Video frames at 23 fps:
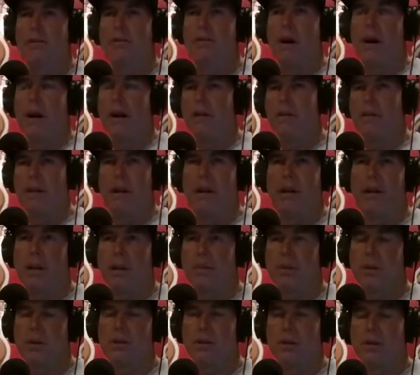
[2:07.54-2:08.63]
ride around a
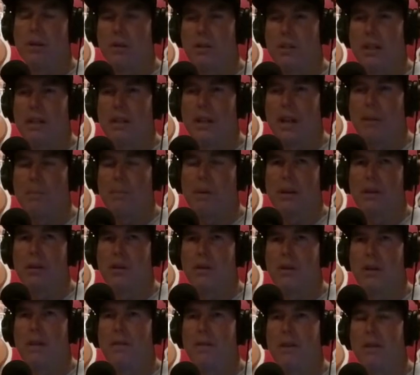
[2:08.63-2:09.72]
couple turns, they take pictures
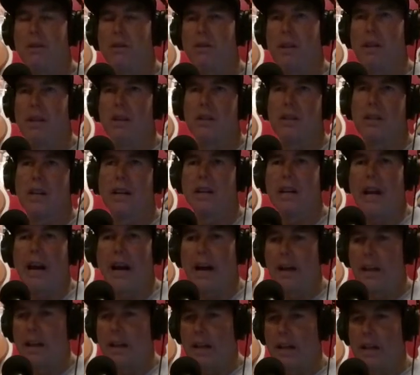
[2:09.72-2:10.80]
of you, and then you say, yeah, I
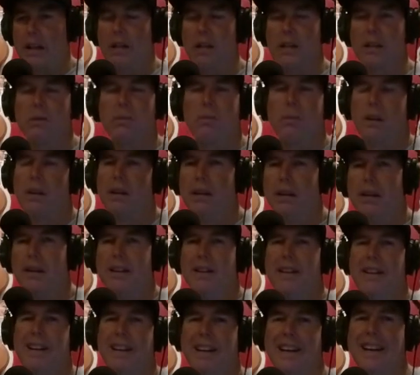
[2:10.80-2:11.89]
like this one.
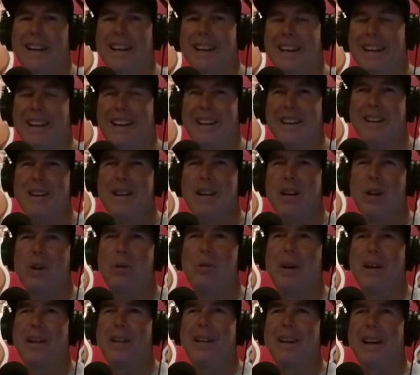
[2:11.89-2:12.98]
And
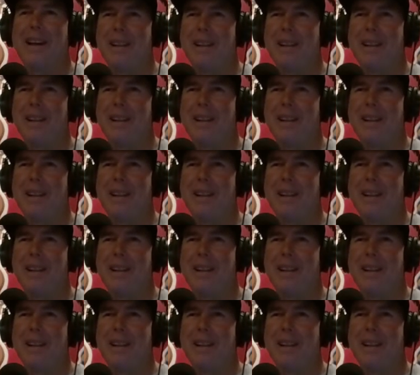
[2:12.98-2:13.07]
quickly I